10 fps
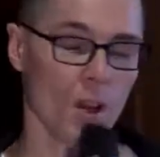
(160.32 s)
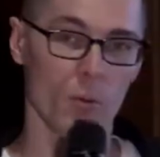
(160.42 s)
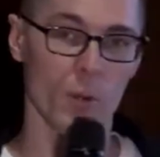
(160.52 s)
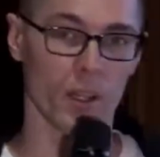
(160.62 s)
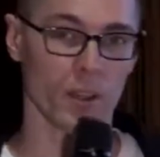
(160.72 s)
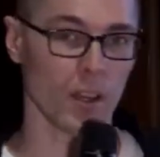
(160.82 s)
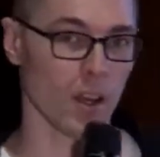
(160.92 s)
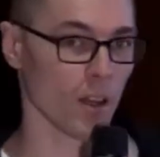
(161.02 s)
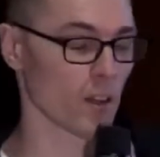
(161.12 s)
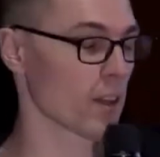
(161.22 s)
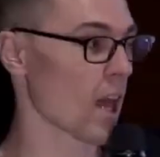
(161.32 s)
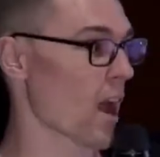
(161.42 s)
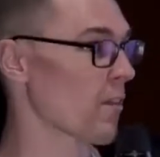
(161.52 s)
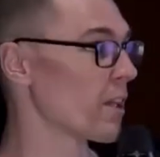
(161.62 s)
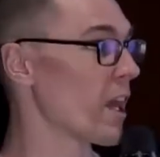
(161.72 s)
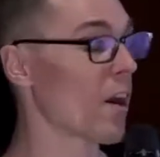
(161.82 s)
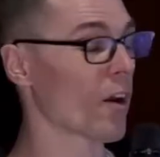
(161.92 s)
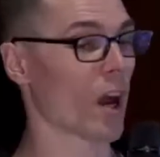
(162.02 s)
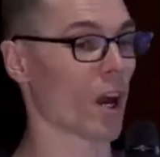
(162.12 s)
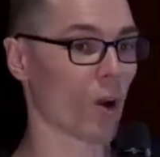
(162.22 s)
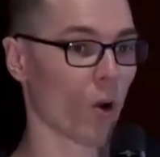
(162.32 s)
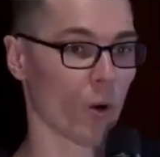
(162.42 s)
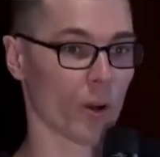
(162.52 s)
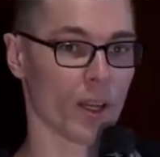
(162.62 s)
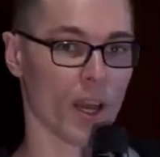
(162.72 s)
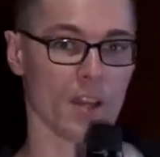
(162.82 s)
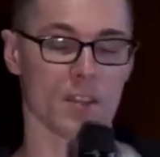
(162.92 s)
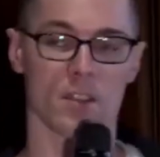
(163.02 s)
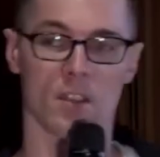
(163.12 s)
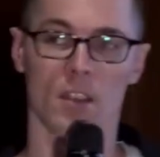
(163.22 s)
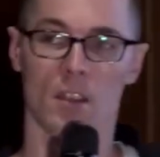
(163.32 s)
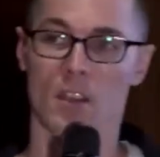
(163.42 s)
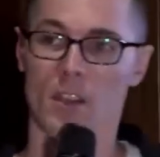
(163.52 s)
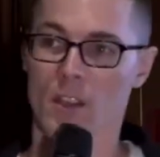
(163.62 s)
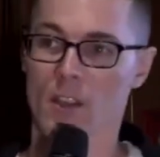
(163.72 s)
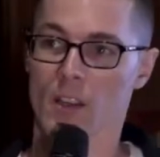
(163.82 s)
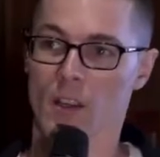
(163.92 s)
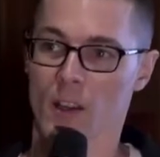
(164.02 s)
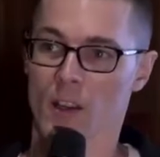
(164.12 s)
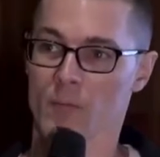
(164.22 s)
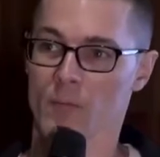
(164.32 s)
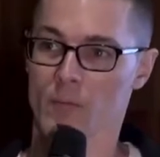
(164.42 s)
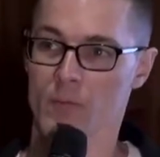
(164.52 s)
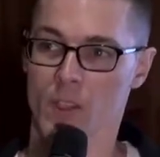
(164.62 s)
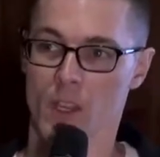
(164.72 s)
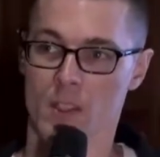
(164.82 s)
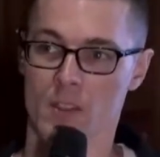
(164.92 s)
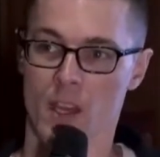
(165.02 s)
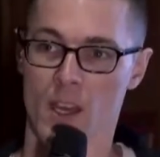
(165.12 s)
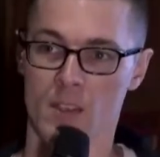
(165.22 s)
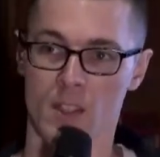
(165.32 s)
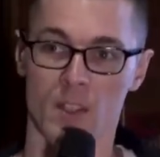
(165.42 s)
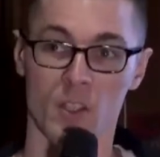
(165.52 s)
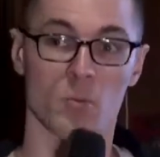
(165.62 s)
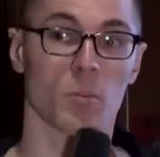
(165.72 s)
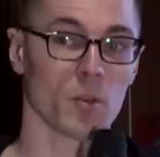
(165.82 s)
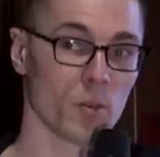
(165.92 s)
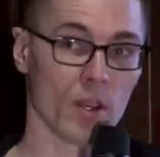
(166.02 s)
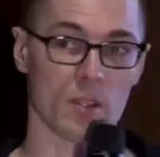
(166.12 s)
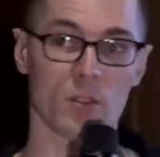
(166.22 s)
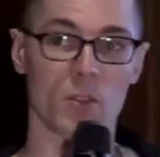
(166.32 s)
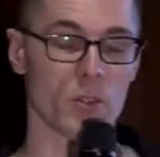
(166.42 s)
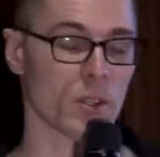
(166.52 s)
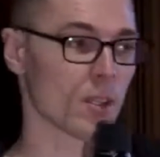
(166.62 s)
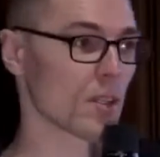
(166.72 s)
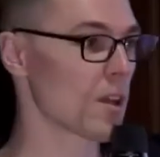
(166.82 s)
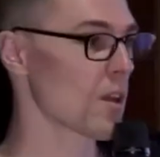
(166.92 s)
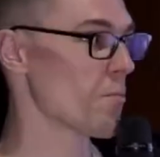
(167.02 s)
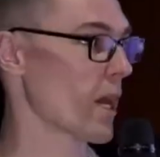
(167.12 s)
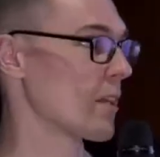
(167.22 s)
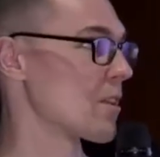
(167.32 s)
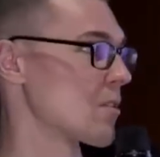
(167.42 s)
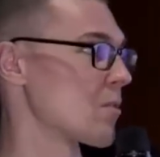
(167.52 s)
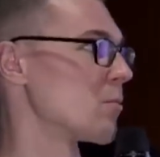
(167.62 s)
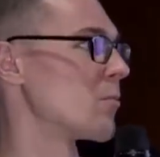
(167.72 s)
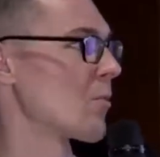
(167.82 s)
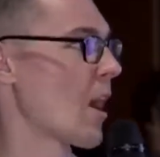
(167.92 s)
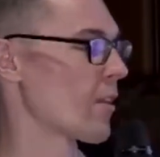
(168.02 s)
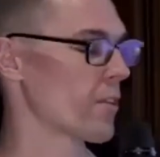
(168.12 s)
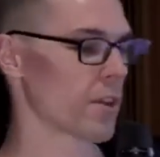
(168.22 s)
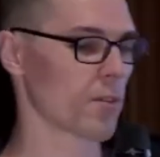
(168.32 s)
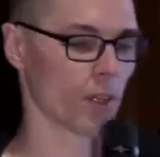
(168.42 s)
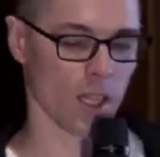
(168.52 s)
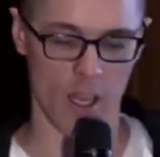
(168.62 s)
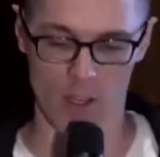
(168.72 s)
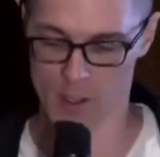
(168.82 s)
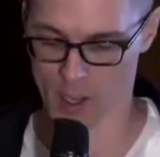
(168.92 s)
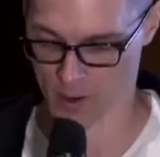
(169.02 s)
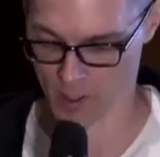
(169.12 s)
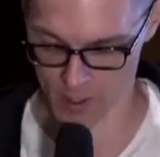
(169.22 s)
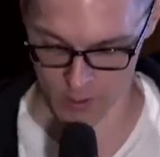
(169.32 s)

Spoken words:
with having the Aragon court as the as a dispute resolution mechanism rather than relying on the Aragon